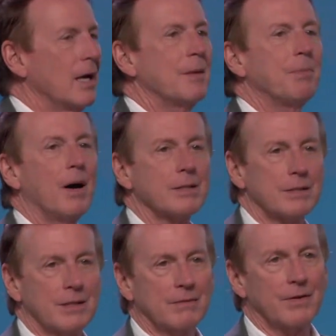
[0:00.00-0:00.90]
and
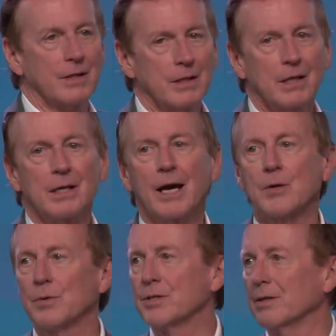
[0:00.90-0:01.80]
positivity
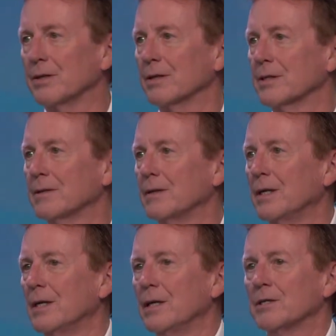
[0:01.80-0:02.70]
and resilience.
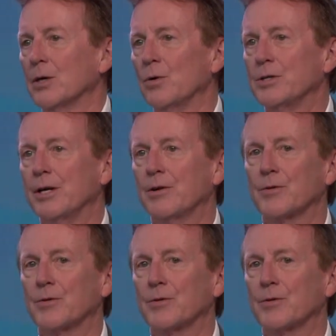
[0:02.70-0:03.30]
So I want to take you